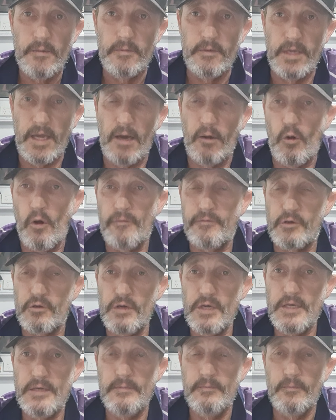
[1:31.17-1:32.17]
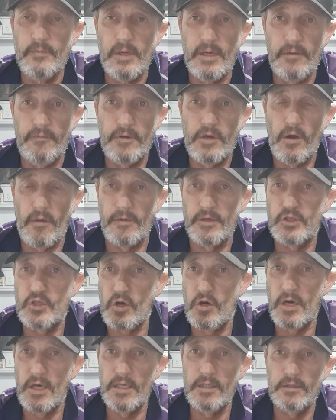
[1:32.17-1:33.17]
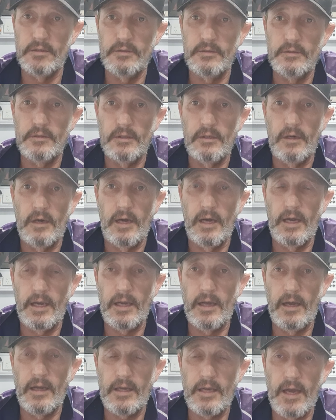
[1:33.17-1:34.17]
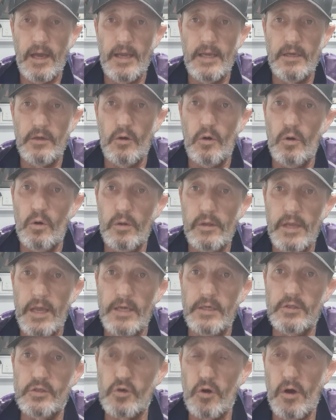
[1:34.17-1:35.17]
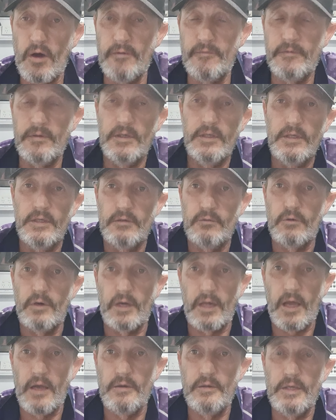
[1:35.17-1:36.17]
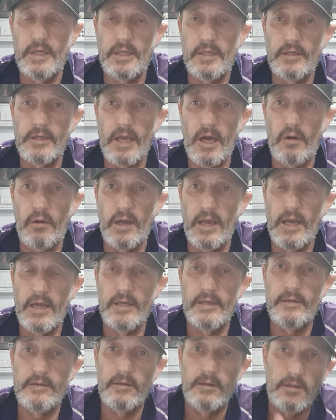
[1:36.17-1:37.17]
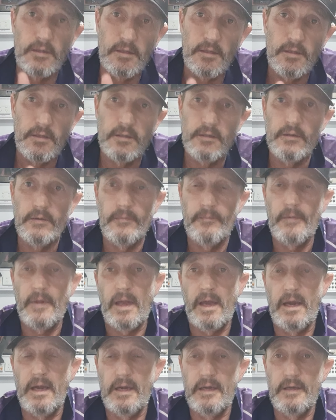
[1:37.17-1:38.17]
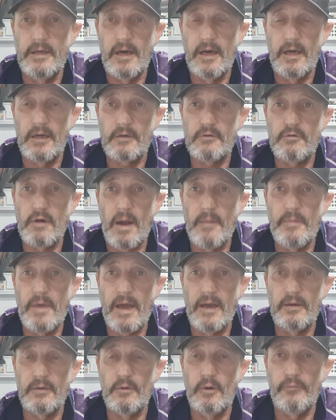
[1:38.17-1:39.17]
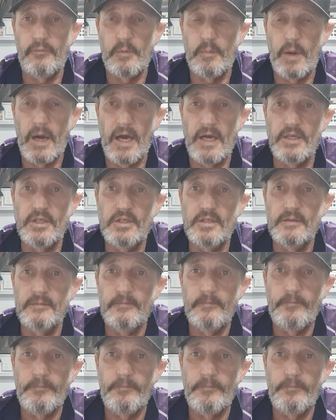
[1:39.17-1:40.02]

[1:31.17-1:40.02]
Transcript: Now off grid, if you got the giant, or the Enerdrive, you can go ahead and grab that off the page,